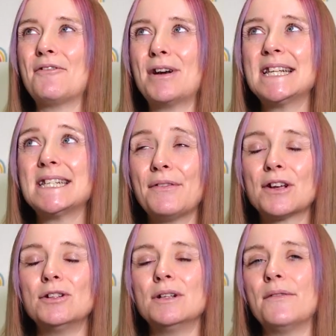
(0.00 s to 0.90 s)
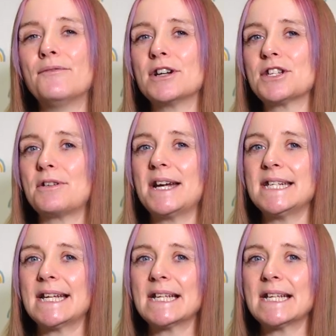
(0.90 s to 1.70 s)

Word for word: a really difficult and frustrating